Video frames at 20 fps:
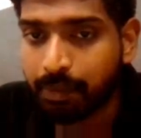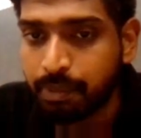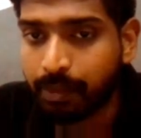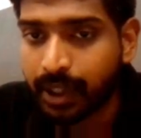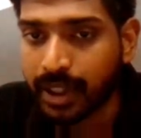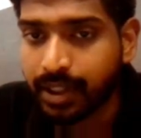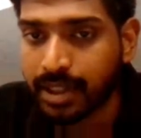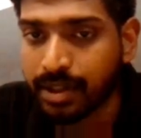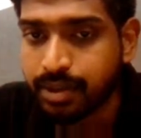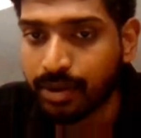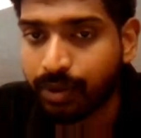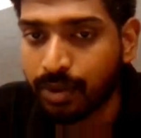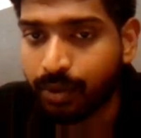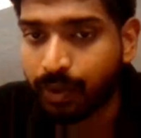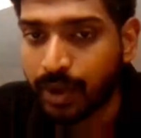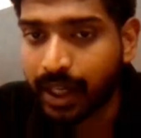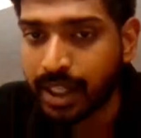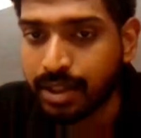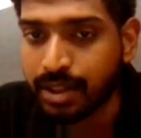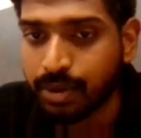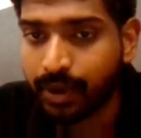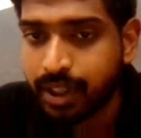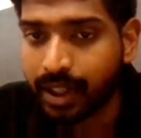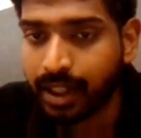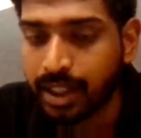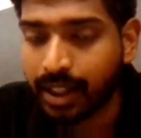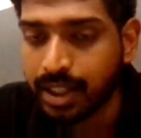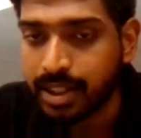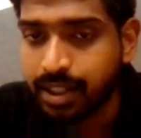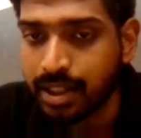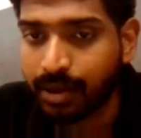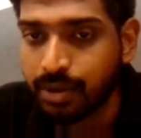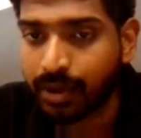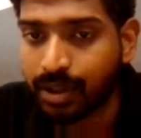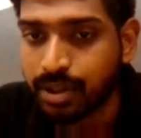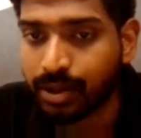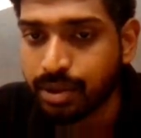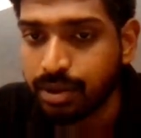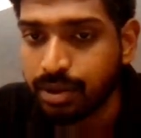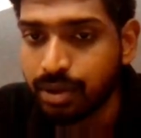plus y square is
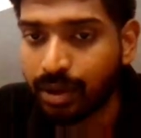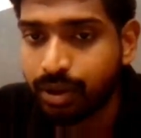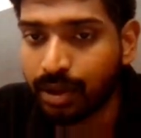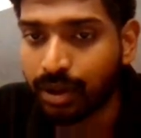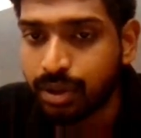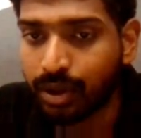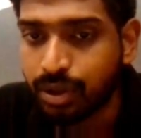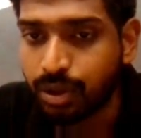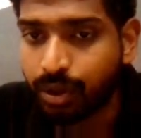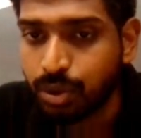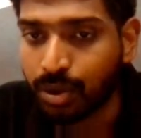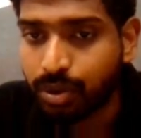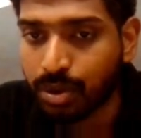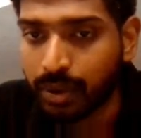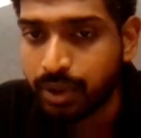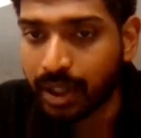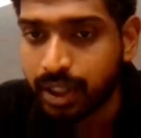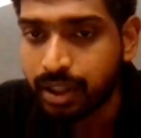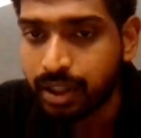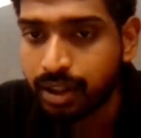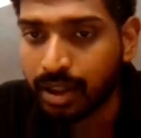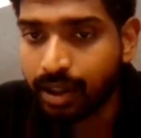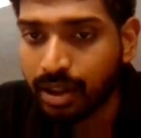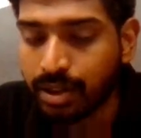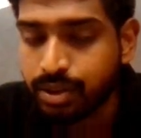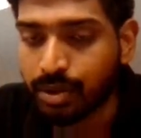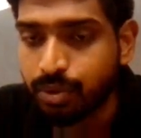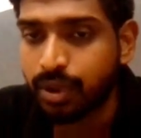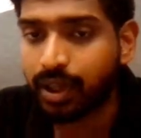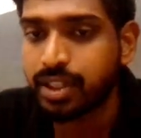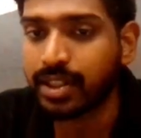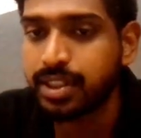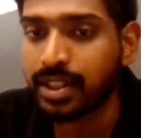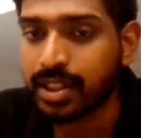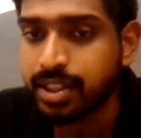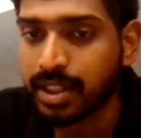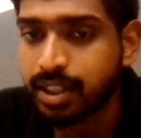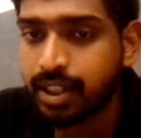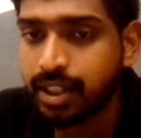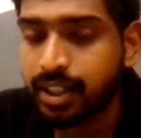equals to 2 square. So what is
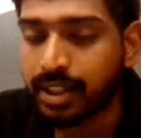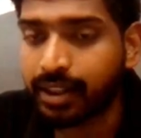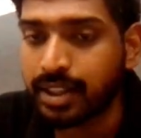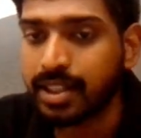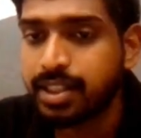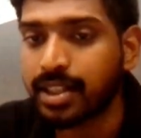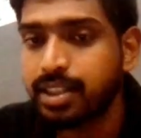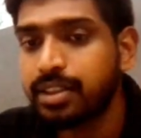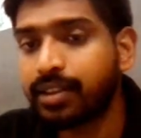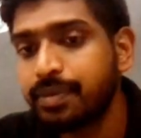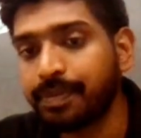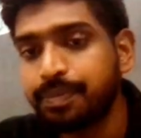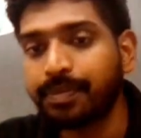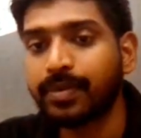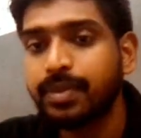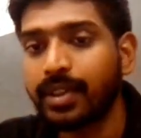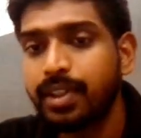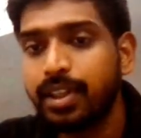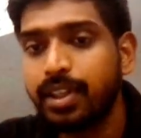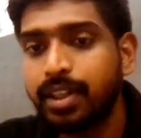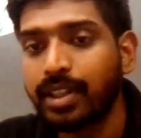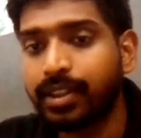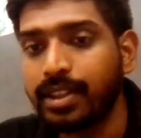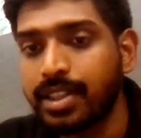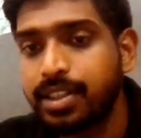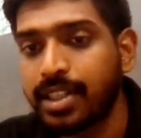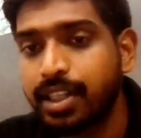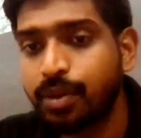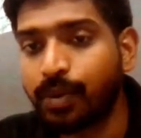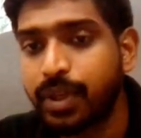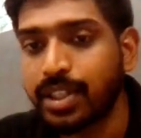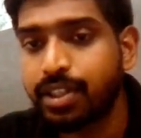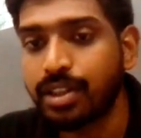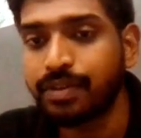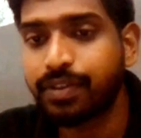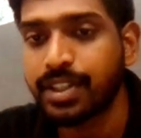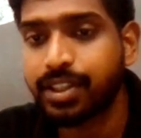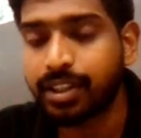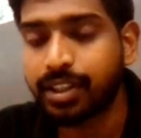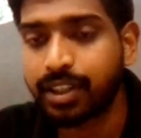this? This is the equation
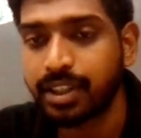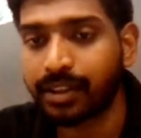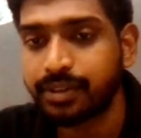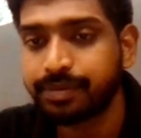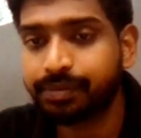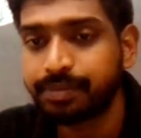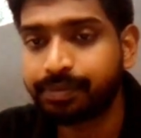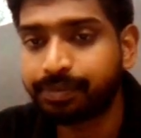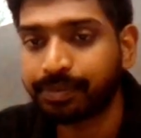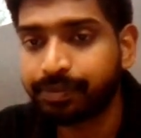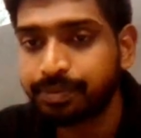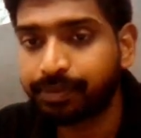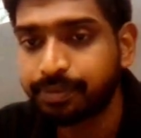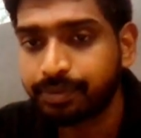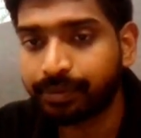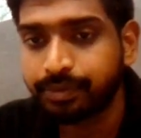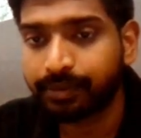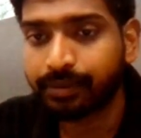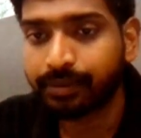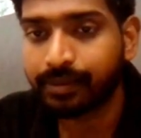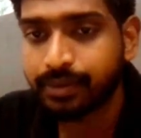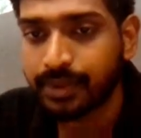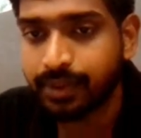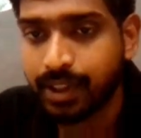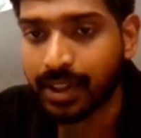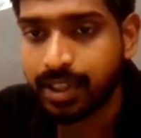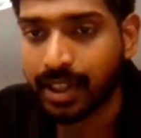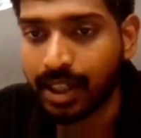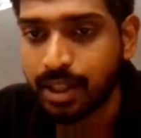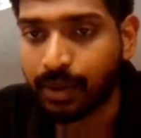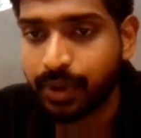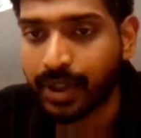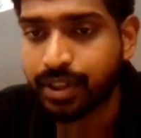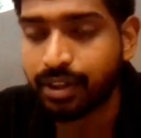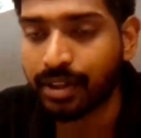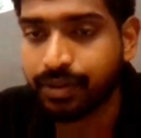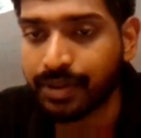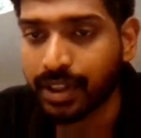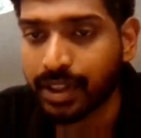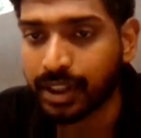of a circle. This is the
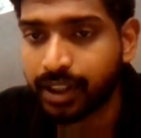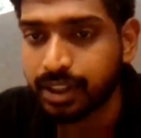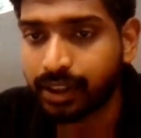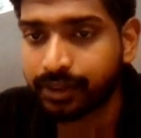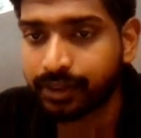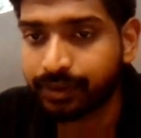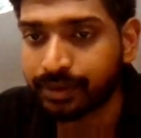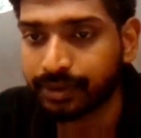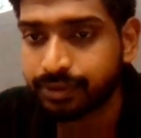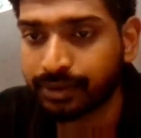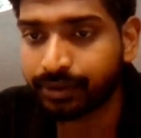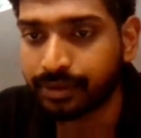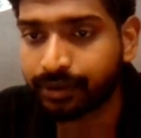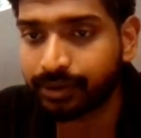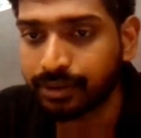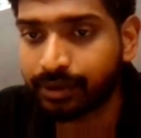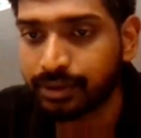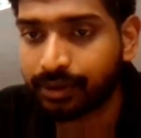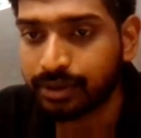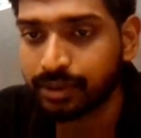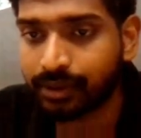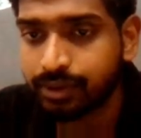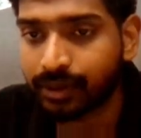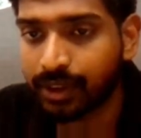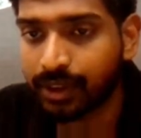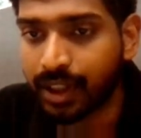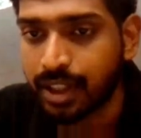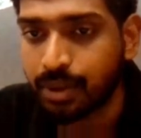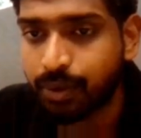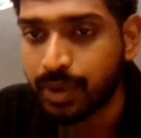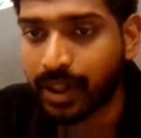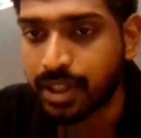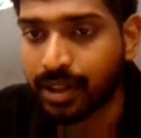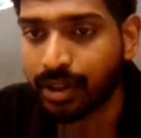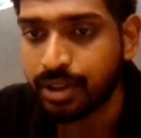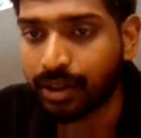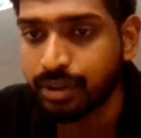equation of circle. With